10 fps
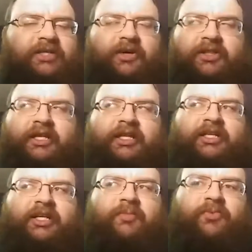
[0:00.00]
so I think that's
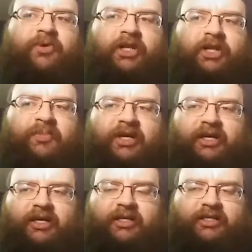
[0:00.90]
going to be really big
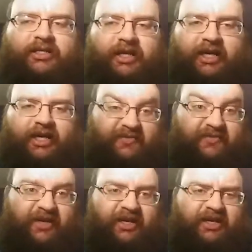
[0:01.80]
against like
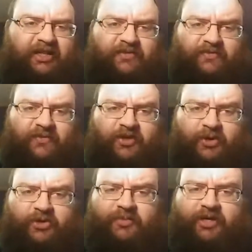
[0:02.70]
Affinity for the
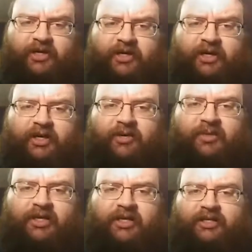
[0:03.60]
most part,
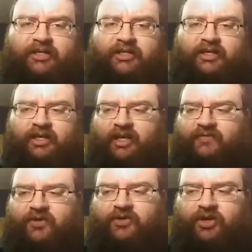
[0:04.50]
because
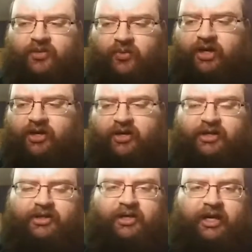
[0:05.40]
if you turn 1, look
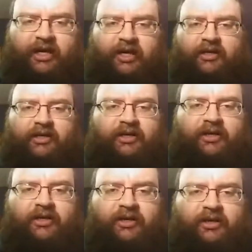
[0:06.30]
at their hand.
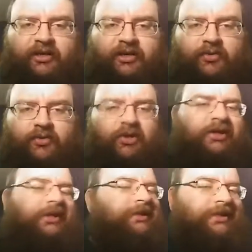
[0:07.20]

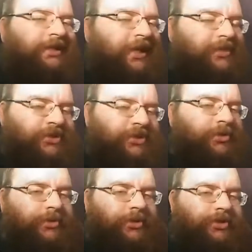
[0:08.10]
Well, game
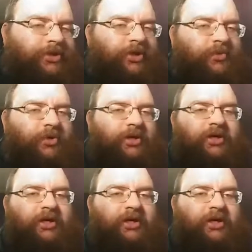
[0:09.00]
2, turn 1,